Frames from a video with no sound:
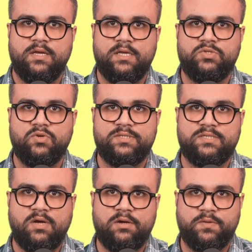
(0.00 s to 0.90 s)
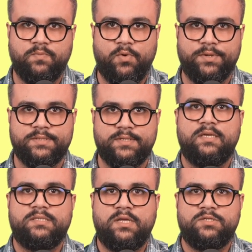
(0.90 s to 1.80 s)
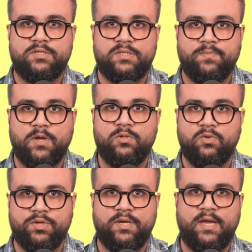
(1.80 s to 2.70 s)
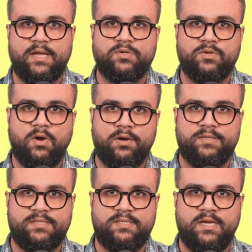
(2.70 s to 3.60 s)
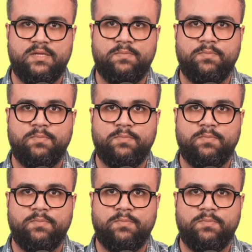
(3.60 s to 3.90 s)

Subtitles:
is your starting point. It's not just about looking at your current state,